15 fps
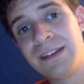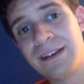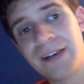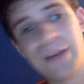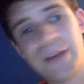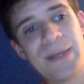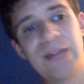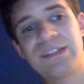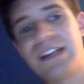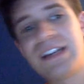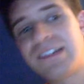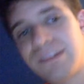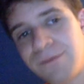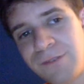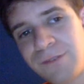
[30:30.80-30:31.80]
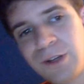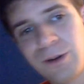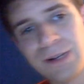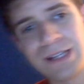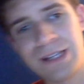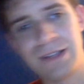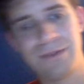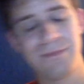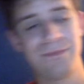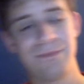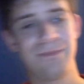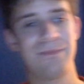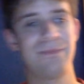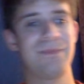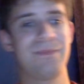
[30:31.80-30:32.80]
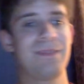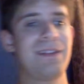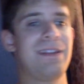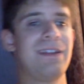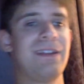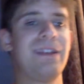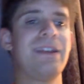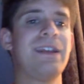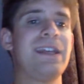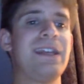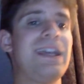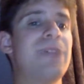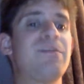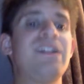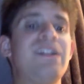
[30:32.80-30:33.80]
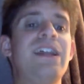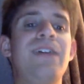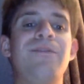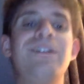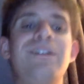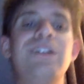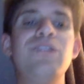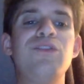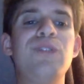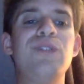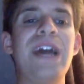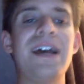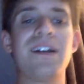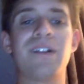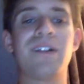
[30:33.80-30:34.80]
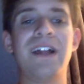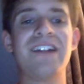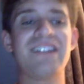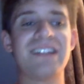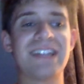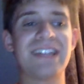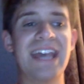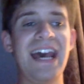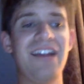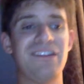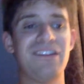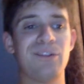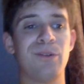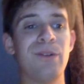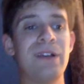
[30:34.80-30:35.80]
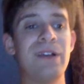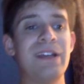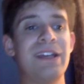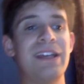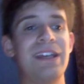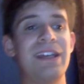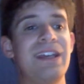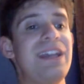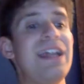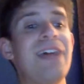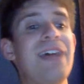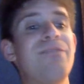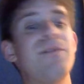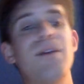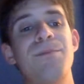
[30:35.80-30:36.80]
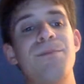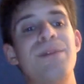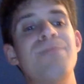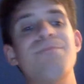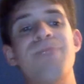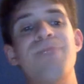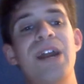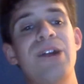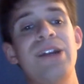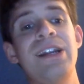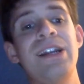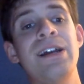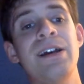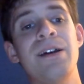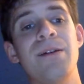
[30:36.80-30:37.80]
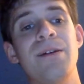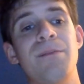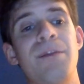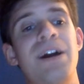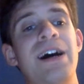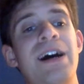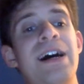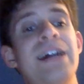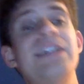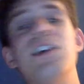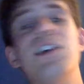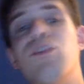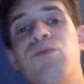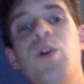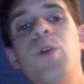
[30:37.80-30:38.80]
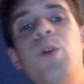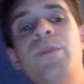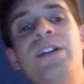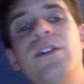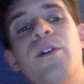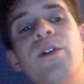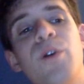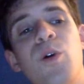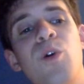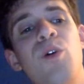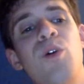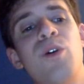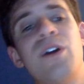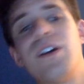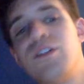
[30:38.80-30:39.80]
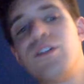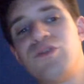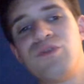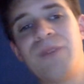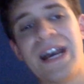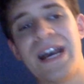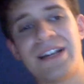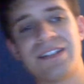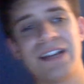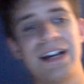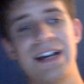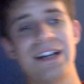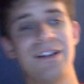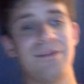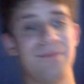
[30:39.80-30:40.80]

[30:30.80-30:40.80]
about Tyson Fury. He kept saying that if he didn't do that at Clash at the Castle, he'd have been buried by Roman or Drew McIntyre.